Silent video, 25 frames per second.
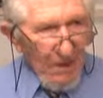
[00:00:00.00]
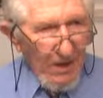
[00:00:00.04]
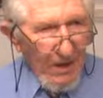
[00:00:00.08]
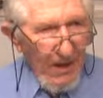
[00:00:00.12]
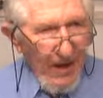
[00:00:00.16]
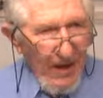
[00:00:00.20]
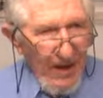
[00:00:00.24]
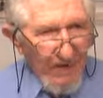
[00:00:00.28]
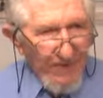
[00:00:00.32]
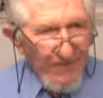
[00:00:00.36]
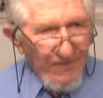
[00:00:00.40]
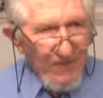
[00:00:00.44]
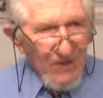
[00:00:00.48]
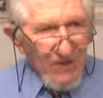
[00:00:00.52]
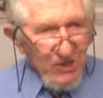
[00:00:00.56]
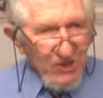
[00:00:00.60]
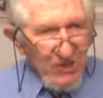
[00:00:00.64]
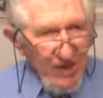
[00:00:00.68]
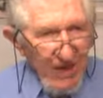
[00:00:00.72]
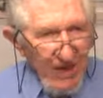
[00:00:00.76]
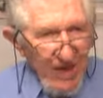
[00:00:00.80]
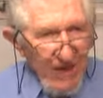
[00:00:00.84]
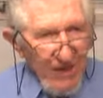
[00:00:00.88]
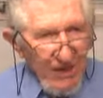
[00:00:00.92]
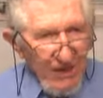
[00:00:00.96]
have the
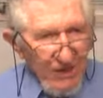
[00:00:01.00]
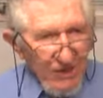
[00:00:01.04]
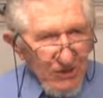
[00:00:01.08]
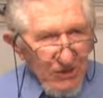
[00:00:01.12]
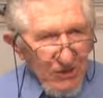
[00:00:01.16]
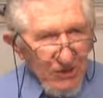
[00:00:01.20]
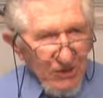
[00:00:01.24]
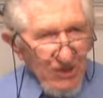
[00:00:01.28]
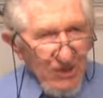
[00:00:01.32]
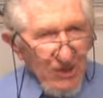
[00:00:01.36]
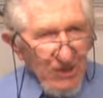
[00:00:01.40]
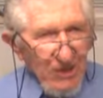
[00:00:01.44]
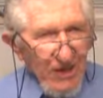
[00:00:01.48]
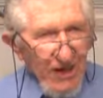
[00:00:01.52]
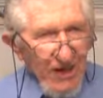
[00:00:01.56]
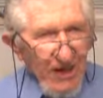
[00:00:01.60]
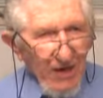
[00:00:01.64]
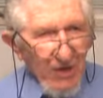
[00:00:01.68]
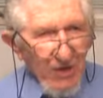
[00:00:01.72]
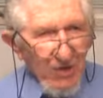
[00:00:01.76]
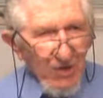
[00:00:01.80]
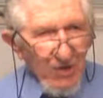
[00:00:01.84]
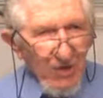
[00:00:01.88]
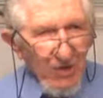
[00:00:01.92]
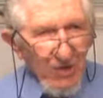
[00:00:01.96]
challenge, just
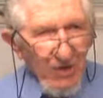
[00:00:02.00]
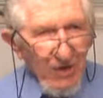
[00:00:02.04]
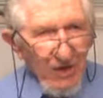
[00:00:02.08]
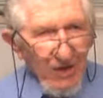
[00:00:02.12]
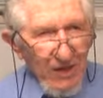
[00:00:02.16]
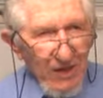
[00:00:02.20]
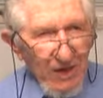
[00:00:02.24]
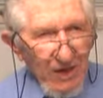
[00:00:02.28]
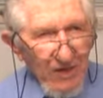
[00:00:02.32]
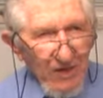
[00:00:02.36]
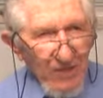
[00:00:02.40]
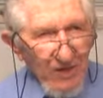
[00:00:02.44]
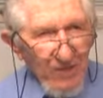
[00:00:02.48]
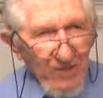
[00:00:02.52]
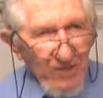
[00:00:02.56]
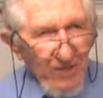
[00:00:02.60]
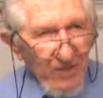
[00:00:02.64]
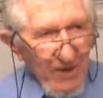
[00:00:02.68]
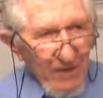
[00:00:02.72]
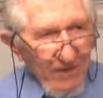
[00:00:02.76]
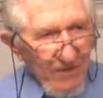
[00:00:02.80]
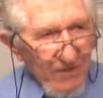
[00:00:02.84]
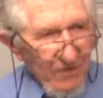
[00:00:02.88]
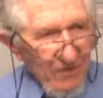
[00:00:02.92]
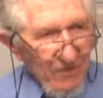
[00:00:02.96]
like all the other
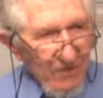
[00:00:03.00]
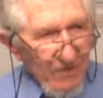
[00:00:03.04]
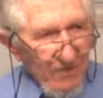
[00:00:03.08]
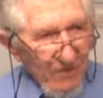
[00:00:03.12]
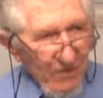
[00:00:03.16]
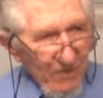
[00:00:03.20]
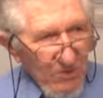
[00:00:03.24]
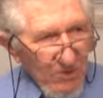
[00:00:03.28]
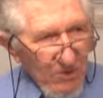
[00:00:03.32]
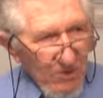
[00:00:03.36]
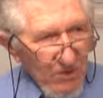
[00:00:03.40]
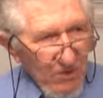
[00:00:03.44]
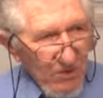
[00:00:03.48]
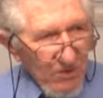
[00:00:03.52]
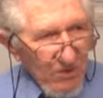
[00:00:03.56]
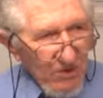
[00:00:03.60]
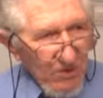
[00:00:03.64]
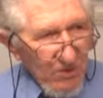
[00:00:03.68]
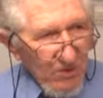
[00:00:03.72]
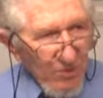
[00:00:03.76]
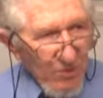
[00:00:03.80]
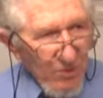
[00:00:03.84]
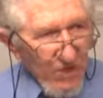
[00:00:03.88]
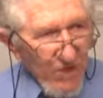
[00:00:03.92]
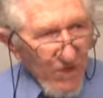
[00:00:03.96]
peoples of the
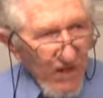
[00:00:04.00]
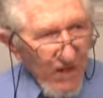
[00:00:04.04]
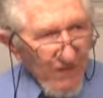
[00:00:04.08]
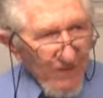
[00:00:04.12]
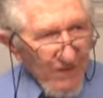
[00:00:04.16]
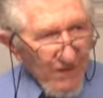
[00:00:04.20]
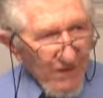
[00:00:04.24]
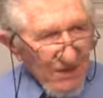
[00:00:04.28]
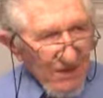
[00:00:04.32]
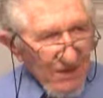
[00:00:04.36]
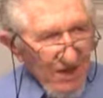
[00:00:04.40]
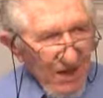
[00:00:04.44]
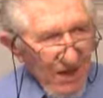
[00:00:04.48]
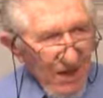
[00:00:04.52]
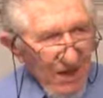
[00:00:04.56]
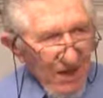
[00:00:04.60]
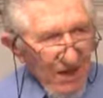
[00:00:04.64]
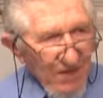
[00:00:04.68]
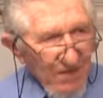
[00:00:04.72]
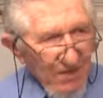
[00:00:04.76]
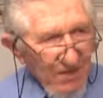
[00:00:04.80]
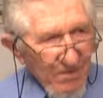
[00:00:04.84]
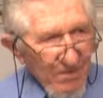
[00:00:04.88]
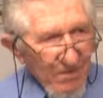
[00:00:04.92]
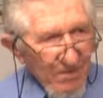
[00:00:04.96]
world, we have the
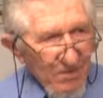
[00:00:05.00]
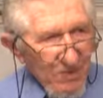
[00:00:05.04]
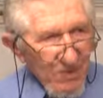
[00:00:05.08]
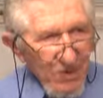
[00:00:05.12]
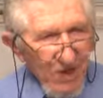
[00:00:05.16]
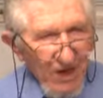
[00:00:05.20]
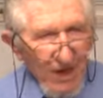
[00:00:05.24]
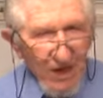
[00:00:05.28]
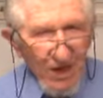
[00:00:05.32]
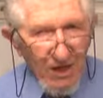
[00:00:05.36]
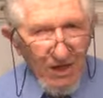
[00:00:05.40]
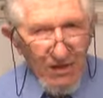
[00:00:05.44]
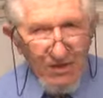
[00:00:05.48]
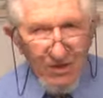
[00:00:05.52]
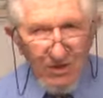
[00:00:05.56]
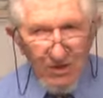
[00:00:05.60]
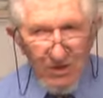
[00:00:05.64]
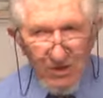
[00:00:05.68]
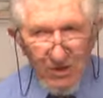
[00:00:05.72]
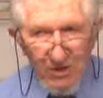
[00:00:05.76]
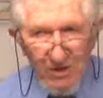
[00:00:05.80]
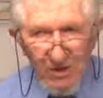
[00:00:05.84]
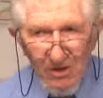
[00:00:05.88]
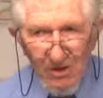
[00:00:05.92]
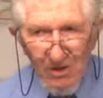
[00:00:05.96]
same challenge.
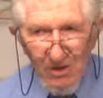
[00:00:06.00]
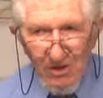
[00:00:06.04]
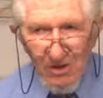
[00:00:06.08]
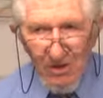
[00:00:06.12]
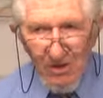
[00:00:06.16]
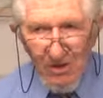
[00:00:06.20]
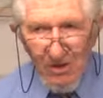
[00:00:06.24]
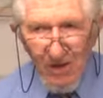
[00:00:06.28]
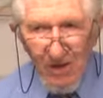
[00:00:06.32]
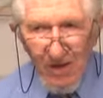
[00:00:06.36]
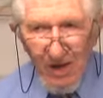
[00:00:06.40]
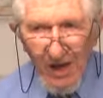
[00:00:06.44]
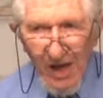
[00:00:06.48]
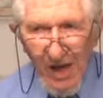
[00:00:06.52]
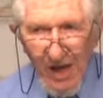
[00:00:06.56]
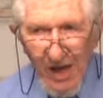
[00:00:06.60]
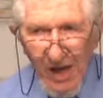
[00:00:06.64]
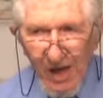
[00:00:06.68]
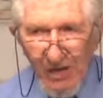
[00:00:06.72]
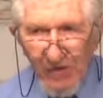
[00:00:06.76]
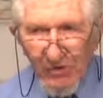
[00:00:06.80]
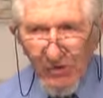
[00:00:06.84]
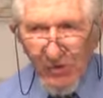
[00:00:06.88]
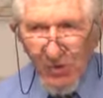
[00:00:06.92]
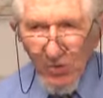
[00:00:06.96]

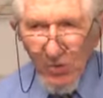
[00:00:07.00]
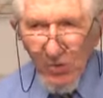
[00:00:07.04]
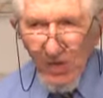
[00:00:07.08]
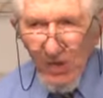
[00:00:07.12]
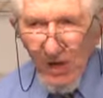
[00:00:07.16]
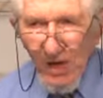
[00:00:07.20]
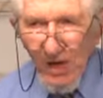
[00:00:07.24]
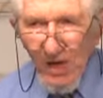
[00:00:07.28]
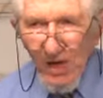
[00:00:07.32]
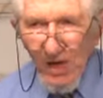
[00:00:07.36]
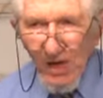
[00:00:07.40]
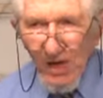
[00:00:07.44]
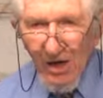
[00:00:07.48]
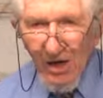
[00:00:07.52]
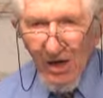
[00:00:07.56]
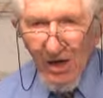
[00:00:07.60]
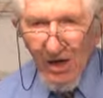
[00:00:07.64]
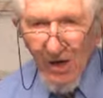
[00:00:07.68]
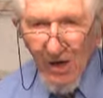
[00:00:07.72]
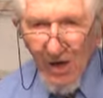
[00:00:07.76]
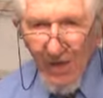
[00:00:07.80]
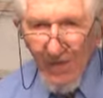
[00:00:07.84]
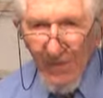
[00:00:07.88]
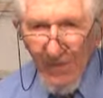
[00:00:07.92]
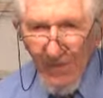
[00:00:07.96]
How do we
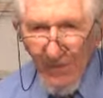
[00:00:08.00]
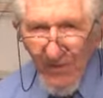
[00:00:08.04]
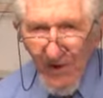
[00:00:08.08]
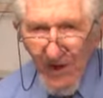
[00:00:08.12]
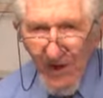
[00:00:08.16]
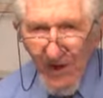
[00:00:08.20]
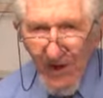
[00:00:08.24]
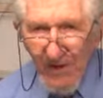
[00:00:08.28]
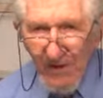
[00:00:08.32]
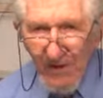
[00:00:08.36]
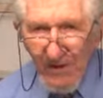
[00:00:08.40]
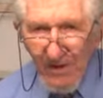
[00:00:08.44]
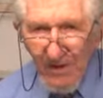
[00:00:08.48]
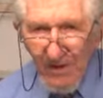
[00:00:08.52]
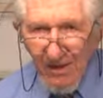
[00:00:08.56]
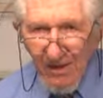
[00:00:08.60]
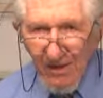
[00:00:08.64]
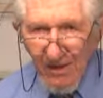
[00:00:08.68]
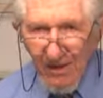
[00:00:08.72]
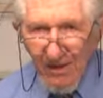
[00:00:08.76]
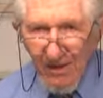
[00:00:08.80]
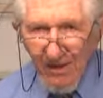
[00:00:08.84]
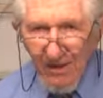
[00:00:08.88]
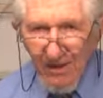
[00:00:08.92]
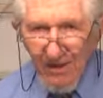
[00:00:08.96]
incorporate
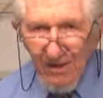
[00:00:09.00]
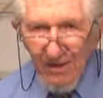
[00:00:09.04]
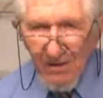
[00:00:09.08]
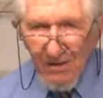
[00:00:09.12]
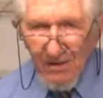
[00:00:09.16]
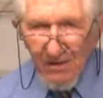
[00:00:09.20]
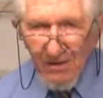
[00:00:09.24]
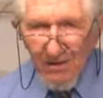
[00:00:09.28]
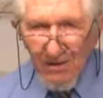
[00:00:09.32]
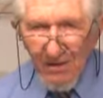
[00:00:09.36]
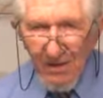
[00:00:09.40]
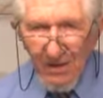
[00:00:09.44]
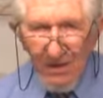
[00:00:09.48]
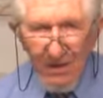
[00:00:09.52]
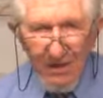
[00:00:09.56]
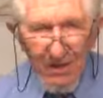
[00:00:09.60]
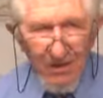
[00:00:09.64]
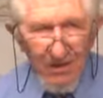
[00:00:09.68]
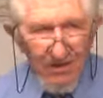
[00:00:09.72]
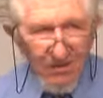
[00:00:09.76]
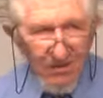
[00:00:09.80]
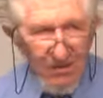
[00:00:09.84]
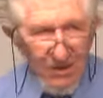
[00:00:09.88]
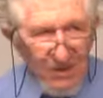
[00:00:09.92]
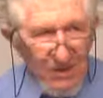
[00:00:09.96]

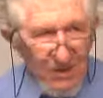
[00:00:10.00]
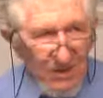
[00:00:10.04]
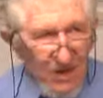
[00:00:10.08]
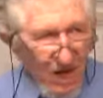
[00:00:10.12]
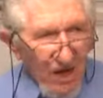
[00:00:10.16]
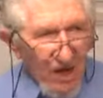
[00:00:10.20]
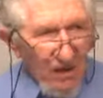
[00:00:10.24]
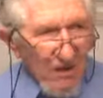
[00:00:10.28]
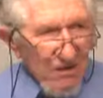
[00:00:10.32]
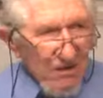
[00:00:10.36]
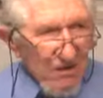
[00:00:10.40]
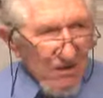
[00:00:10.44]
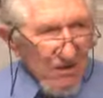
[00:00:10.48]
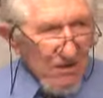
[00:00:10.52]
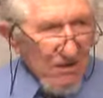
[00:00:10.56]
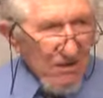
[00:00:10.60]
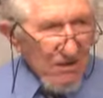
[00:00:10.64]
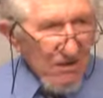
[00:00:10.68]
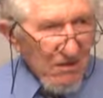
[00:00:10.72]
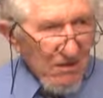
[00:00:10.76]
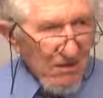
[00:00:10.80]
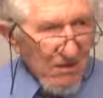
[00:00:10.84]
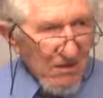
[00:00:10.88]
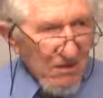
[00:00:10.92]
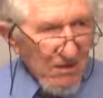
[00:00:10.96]
the results
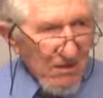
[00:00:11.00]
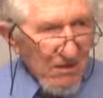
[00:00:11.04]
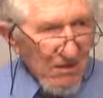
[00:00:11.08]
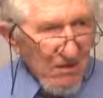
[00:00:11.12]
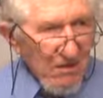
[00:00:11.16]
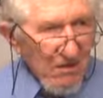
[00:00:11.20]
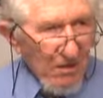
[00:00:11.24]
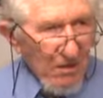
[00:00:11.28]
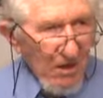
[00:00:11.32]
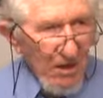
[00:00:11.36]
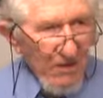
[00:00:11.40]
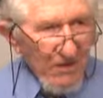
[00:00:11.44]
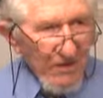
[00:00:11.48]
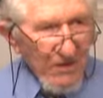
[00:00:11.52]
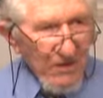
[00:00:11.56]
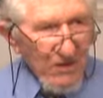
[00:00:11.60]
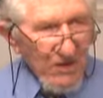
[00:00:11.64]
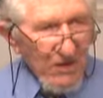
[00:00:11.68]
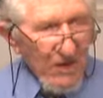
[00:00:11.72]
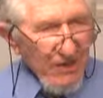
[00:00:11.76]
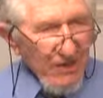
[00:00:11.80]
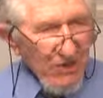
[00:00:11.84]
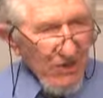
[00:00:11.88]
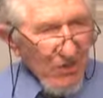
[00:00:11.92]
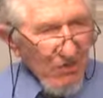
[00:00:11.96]
of the
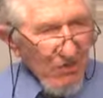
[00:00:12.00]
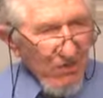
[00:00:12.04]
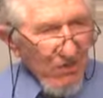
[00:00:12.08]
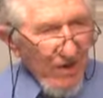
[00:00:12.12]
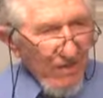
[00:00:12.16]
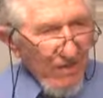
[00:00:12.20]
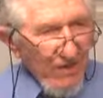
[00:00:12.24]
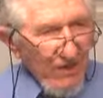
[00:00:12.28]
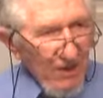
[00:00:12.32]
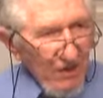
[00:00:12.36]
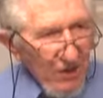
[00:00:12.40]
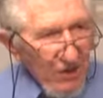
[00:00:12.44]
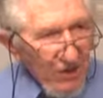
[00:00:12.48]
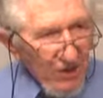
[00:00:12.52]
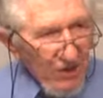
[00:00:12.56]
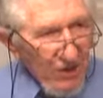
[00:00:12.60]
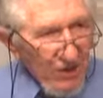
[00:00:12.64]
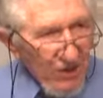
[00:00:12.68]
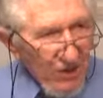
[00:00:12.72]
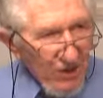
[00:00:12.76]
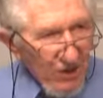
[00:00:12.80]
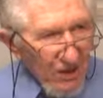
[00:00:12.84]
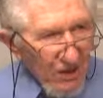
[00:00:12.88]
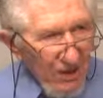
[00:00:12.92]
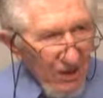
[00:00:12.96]
sexual
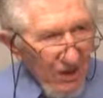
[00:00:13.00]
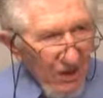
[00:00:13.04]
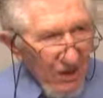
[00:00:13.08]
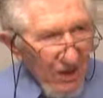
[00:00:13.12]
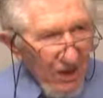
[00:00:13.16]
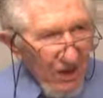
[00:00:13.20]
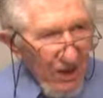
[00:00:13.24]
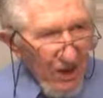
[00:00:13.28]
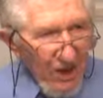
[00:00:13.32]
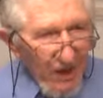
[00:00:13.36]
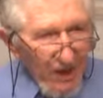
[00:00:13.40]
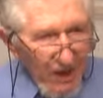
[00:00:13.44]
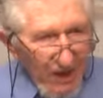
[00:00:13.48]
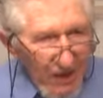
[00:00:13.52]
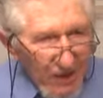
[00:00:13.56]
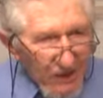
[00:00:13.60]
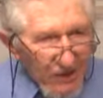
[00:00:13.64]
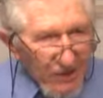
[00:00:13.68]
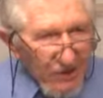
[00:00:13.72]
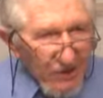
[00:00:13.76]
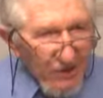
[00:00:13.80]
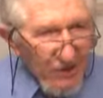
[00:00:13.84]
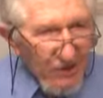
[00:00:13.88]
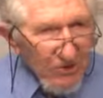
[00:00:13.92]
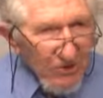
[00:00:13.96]
revolution
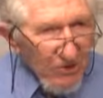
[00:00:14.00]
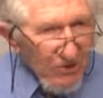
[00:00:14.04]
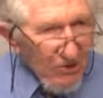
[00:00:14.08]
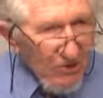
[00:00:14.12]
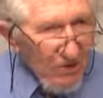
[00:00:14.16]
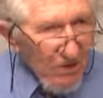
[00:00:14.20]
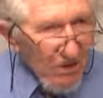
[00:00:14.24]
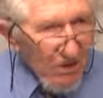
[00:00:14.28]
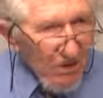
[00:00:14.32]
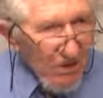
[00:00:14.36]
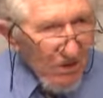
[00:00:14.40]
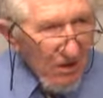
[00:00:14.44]
into